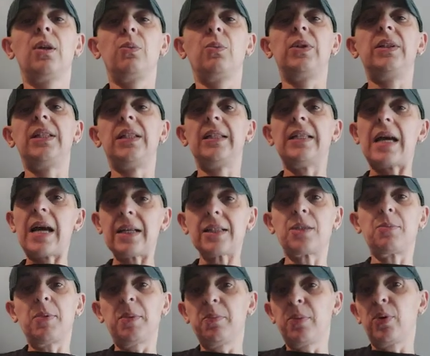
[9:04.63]
We didn't
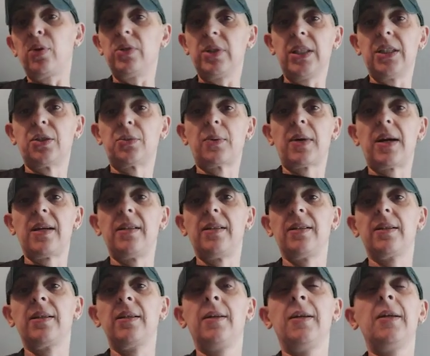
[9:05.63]
ask to be born this way.
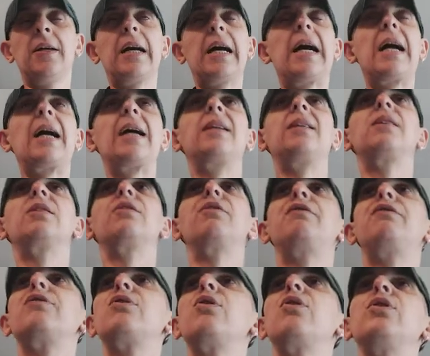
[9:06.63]
And
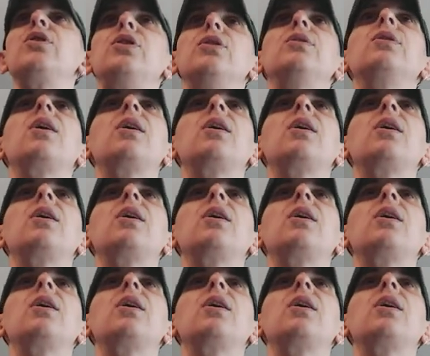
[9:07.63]
for all you